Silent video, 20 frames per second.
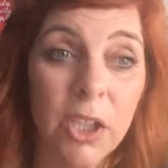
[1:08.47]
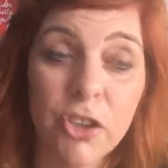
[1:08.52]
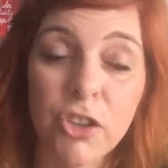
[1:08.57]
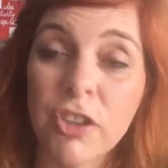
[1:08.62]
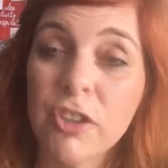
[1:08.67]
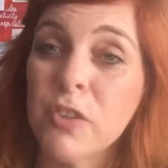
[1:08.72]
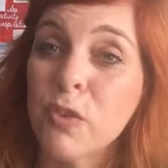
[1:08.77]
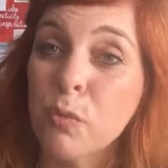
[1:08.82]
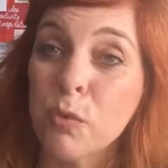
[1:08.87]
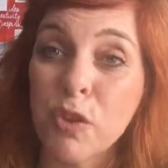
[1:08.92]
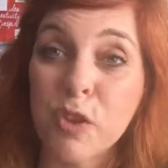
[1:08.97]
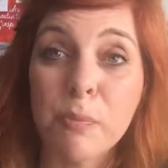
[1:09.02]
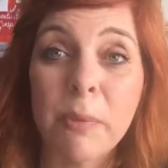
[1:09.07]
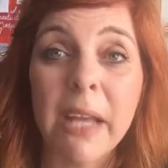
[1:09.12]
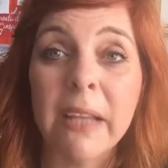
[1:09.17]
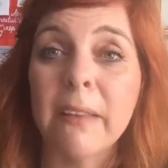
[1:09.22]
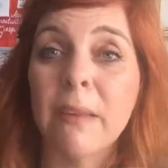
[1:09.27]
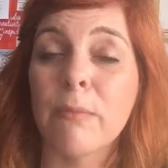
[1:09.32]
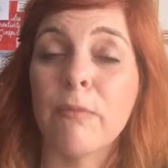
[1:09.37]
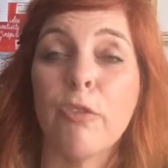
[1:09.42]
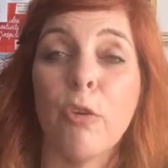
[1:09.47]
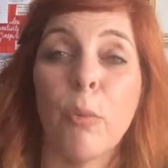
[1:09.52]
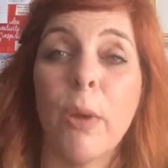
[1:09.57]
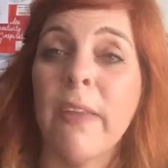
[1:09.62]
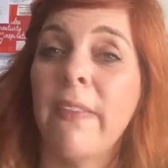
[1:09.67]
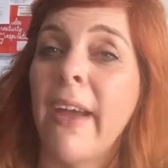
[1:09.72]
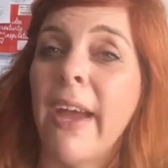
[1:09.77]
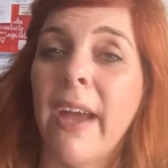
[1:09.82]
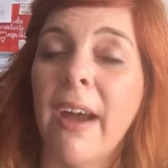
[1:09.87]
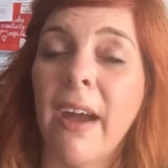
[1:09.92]
Just respect them for
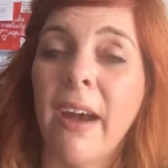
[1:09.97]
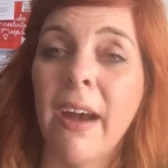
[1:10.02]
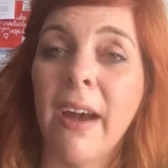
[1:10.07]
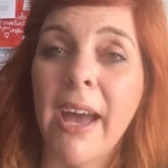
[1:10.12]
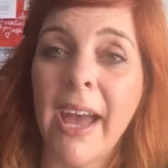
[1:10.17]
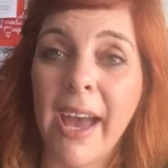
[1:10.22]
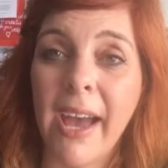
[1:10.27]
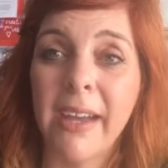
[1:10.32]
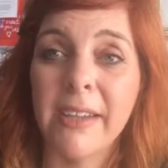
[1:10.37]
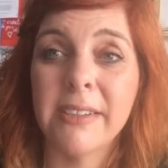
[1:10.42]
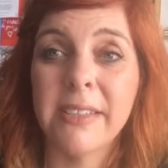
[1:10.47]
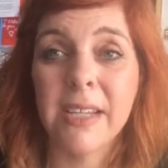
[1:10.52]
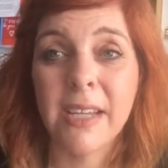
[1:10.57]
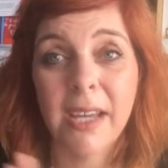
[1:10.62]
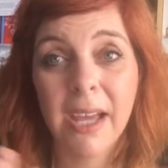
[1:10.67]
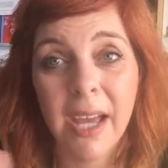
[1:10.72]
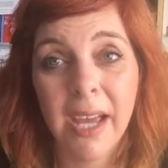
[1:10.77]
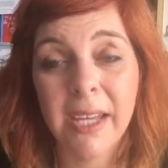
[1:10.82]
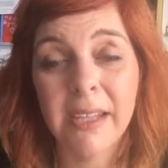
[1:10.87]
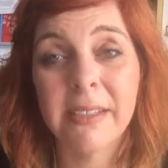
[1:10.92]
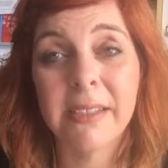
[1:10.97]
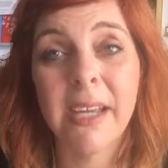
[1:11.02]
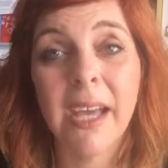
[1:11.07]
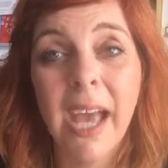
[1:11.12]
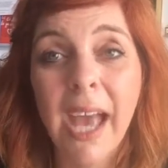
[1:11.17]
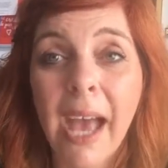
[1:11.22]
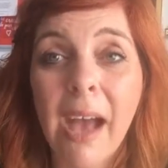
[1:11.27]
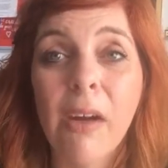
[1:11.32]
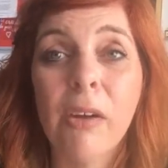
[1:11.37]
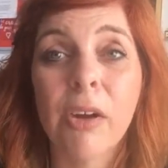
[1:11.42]
where they are at and
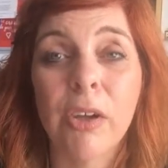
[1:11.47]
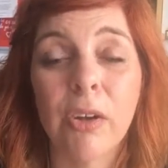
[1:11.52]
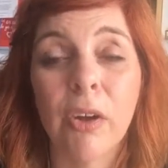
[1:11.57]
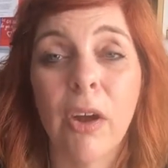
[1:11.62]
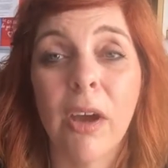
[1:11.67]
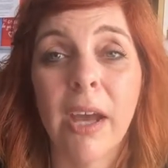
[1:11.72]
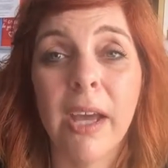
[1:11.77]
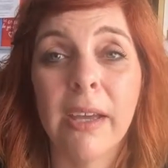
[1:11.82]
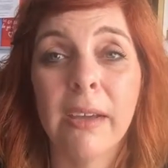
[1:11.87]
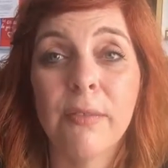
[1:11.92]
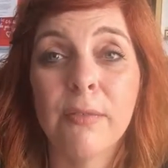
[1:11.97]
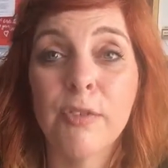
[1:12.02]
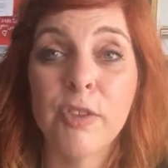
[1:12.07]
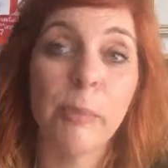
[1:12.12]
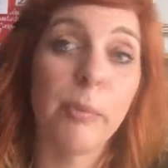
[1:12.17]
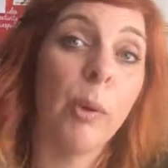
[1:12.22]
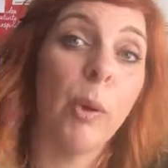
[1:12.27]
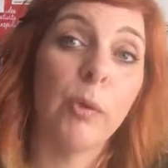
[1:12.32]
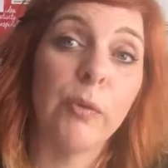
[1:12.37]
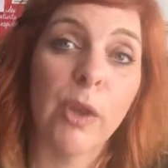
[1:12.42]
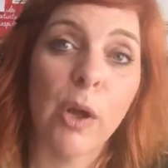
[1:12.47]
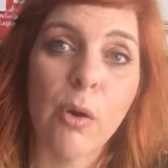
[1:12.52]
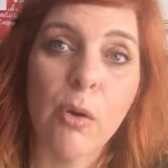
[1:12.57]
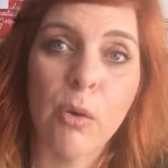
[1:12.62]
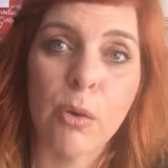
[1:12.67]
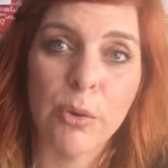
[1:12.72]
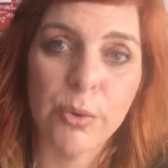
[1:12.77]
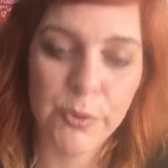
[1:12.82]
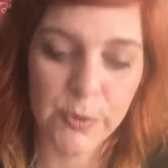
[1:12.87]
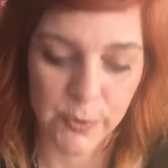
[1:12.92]
how can I support the
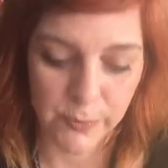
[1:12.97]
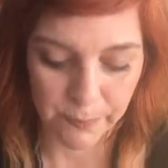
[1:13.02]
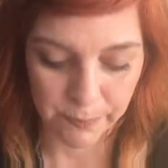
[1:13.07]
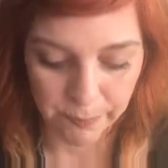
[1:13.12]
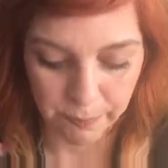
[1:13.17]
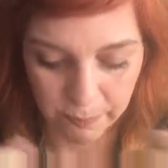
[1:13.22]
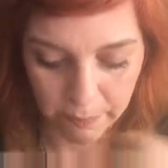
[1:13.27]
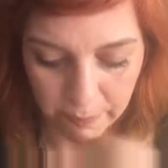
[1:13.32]
cause.